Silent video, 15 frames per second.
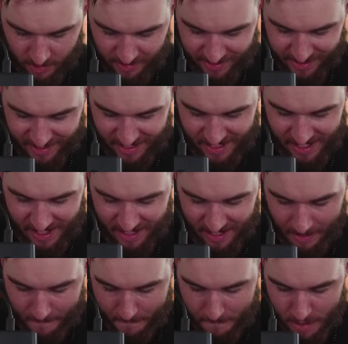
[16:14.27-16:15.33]
seeing a
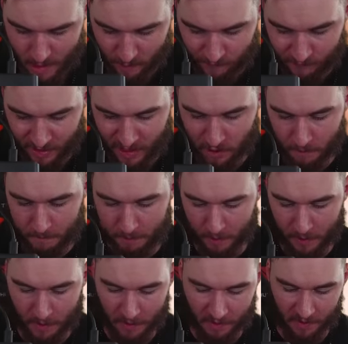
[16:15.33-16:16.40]
midfield
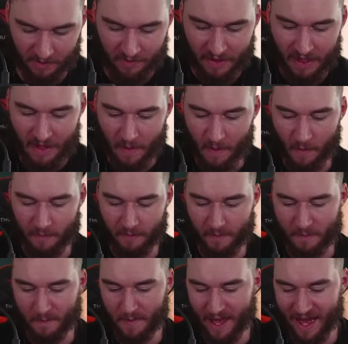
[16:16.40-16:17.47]
ball of
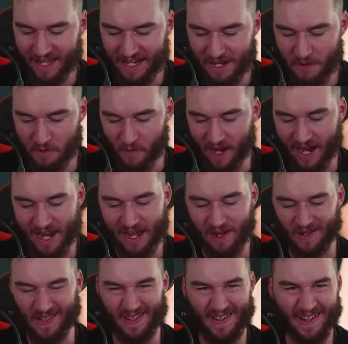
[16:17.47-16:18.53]
Matty
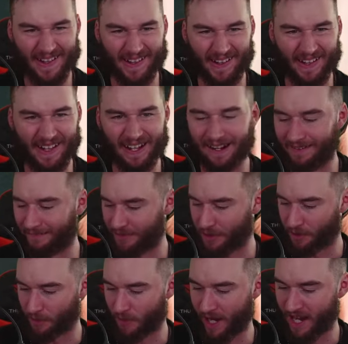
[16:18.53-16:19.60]
Rowell. I love the
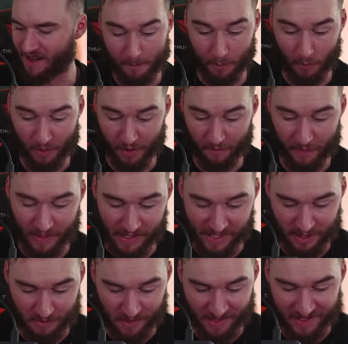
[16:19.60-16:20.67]
red border for
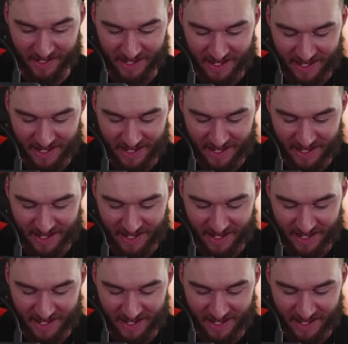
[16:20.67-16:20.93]
this one.